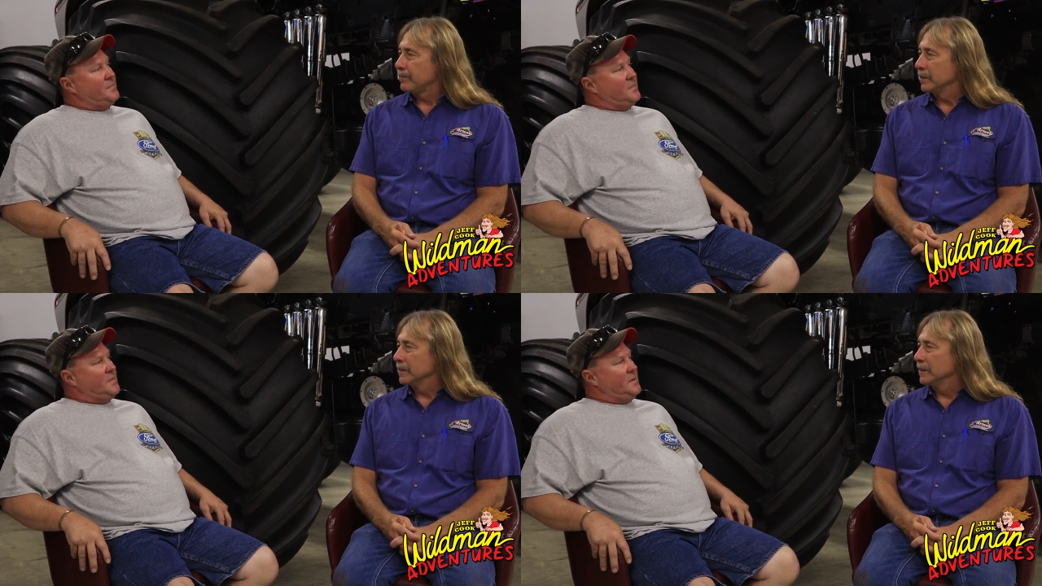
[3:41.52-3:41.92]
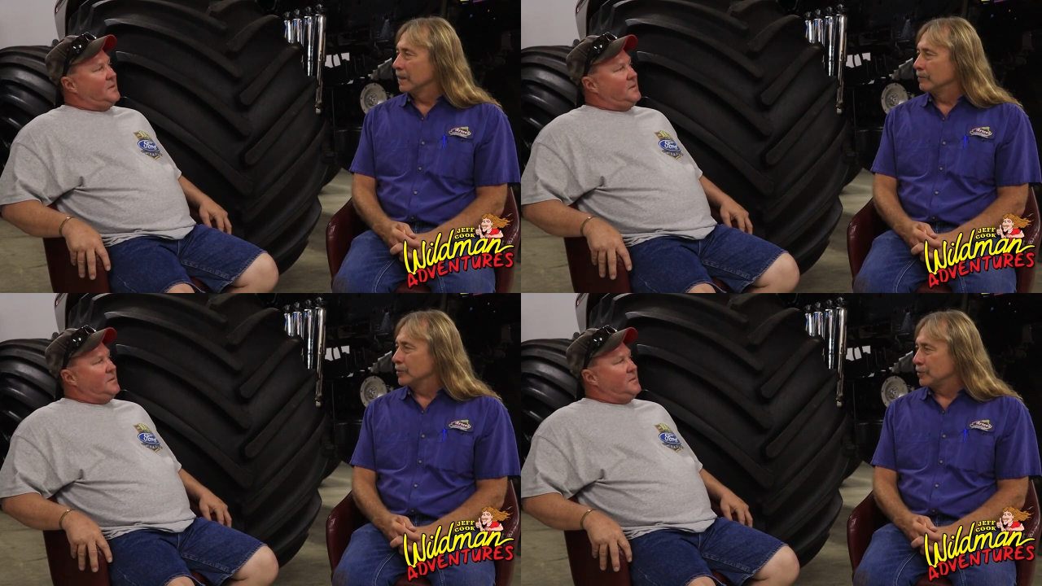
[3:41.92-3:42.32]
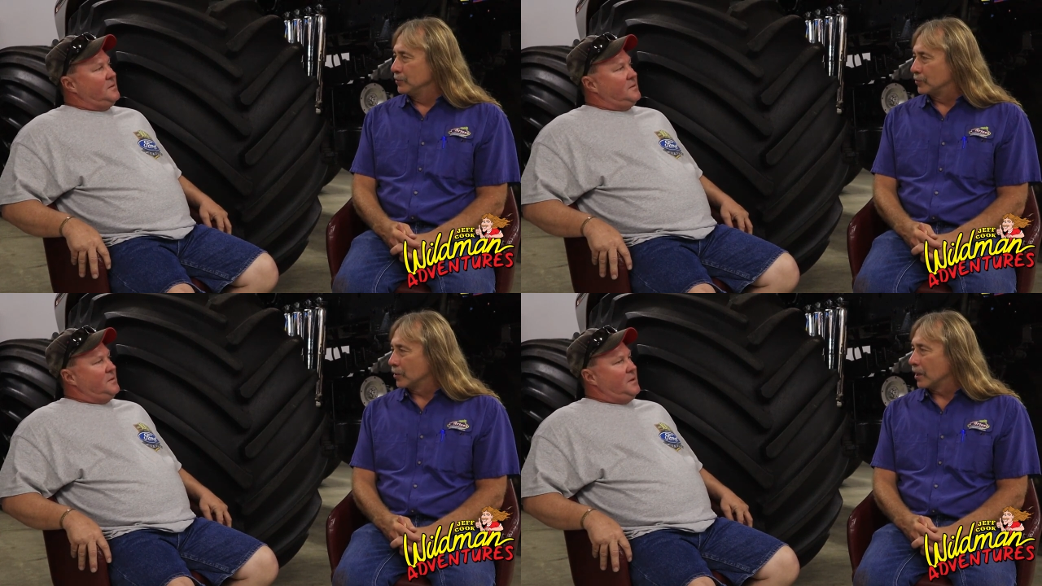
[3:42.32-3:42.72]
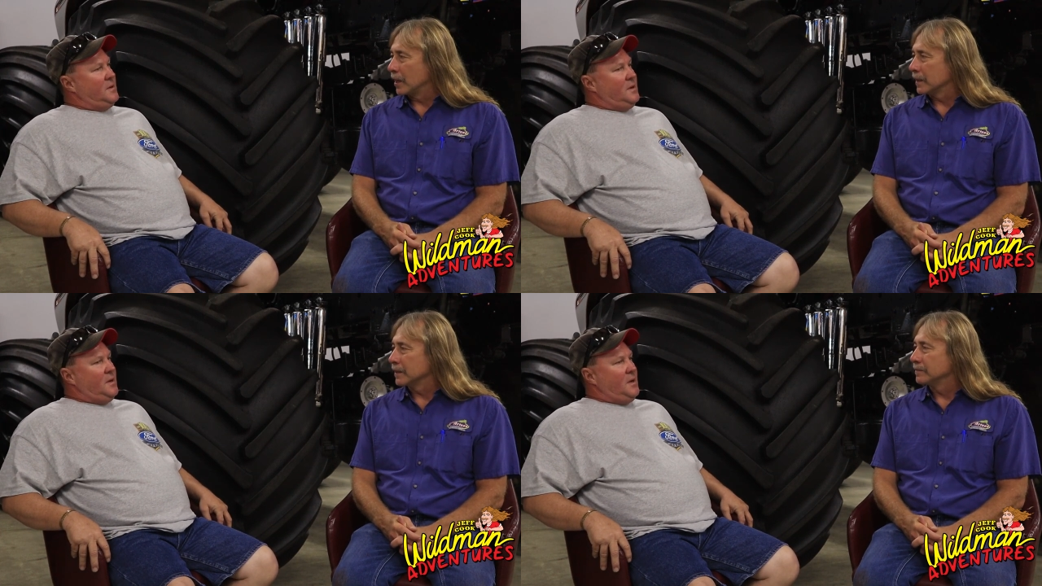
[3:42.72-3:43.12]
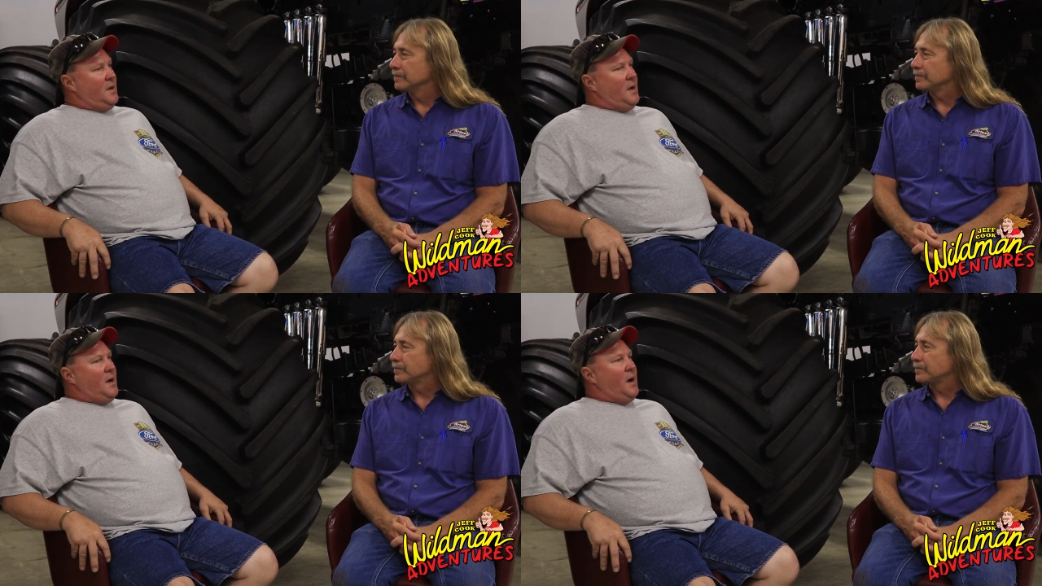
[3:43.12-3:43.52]
Speaker 1: happened to the number two truck?
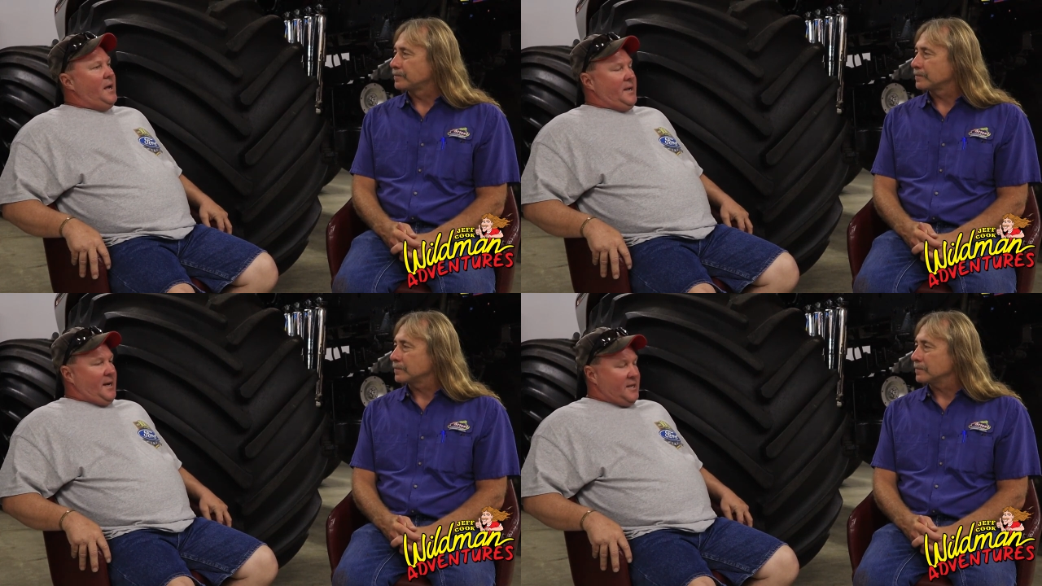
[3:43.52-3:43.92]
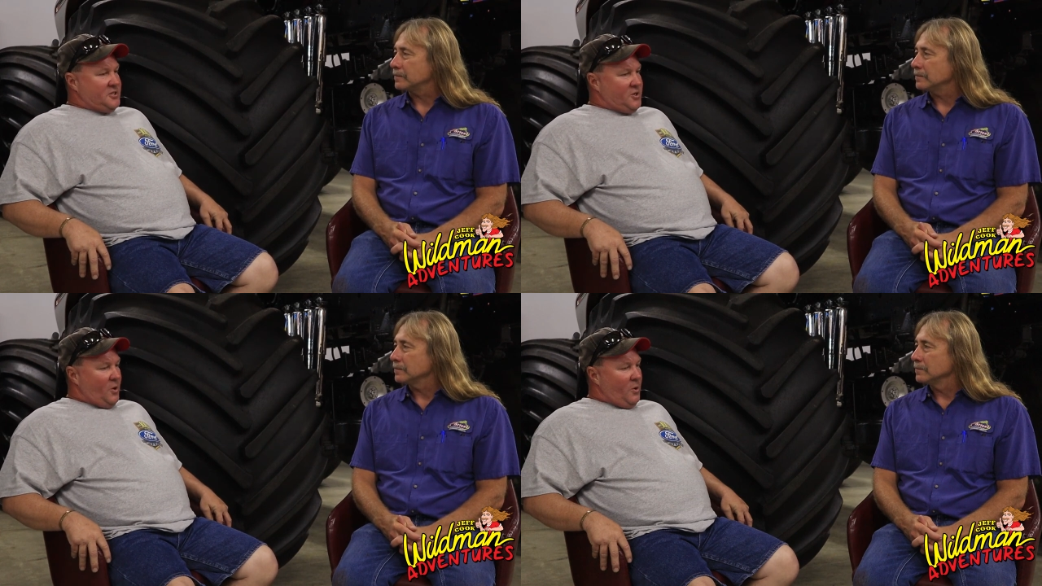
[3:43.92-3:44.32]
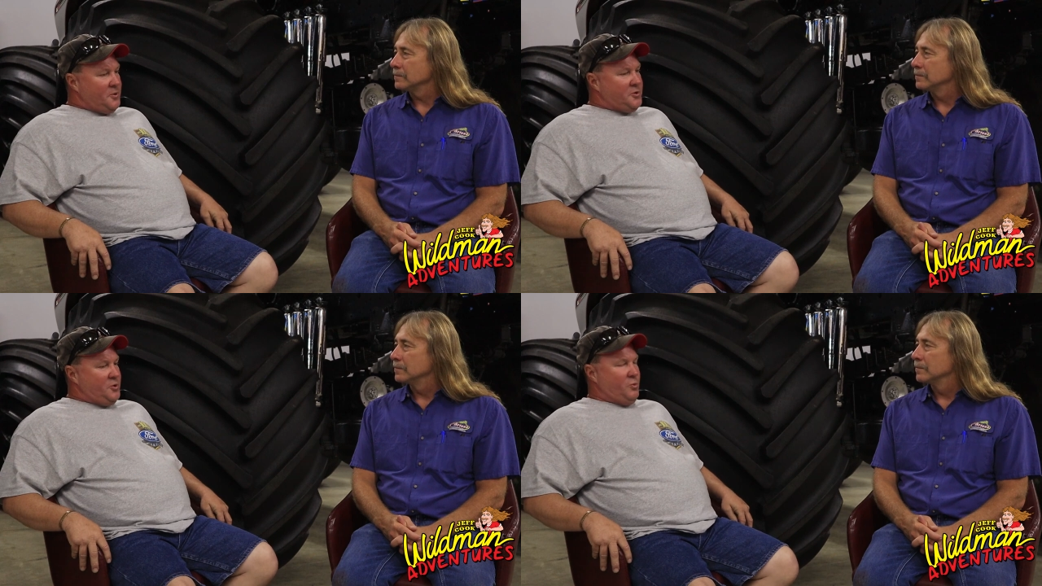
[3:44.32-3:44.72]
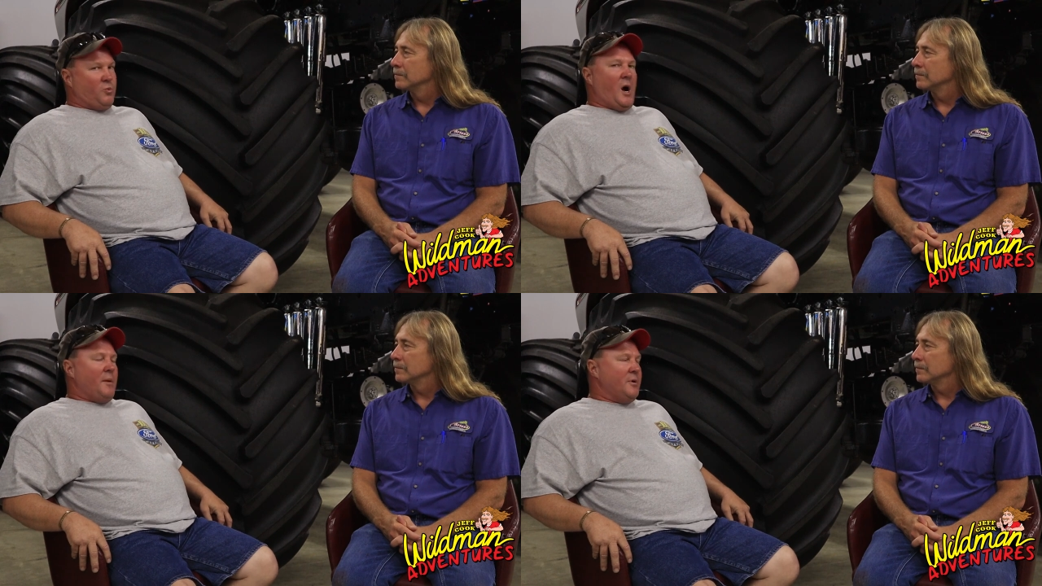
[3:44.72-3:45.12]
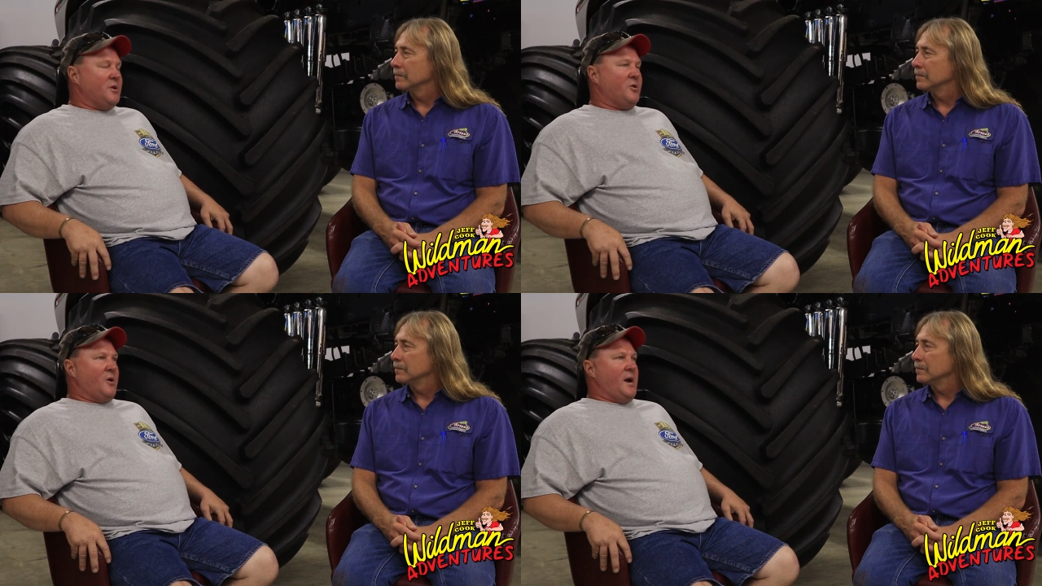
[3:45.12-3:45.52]
Speaker 2: It got sold to
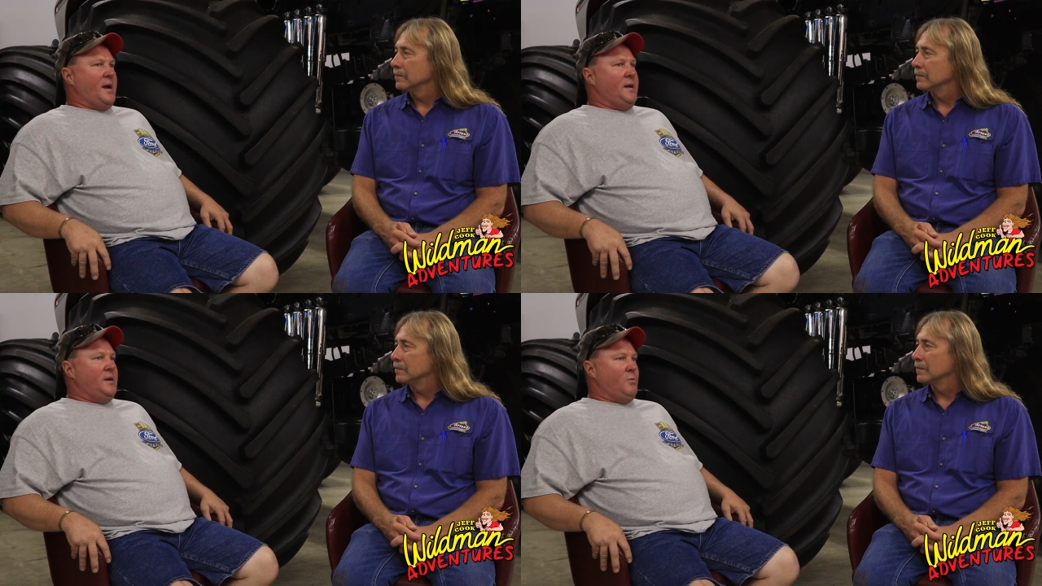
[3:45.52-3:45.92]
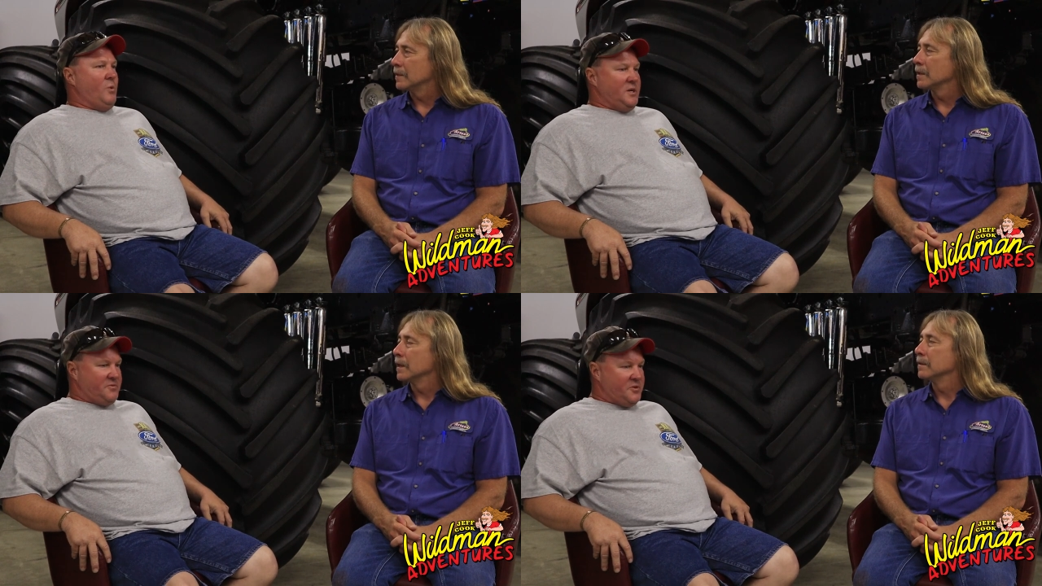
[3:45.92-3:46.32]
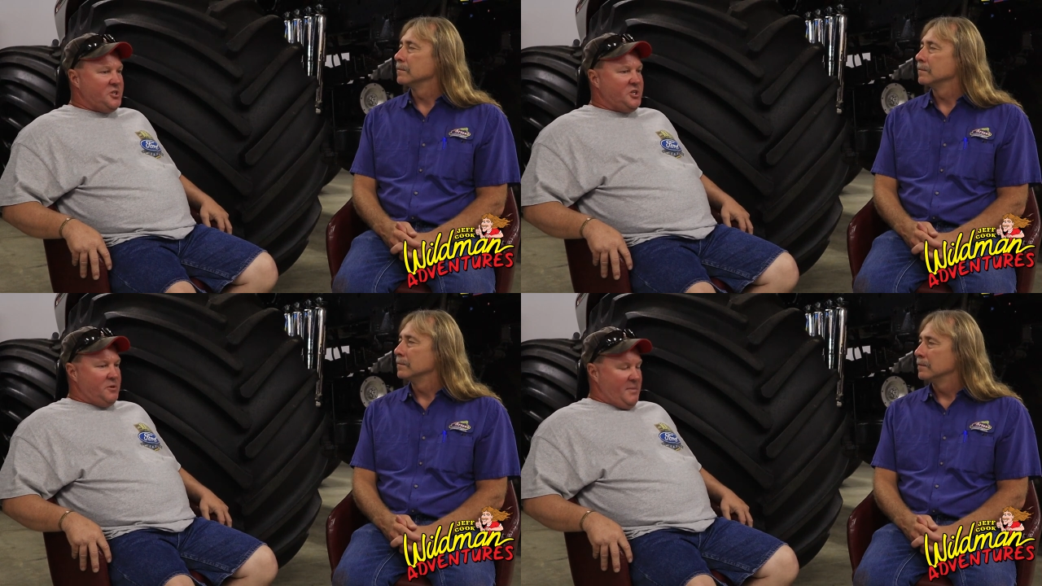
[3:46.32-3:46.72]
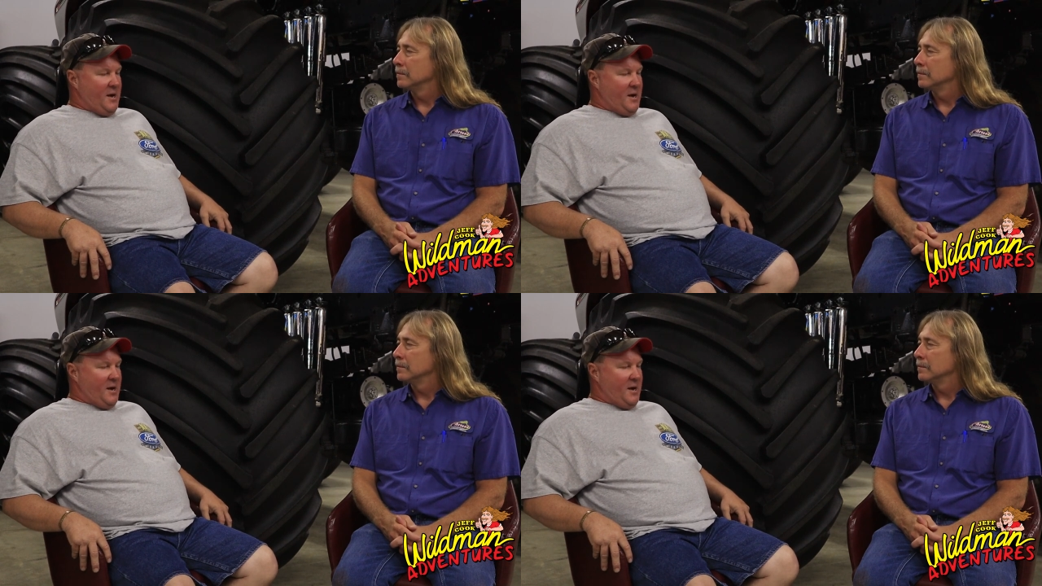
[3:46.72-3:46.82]
Robert Gray, West Virginia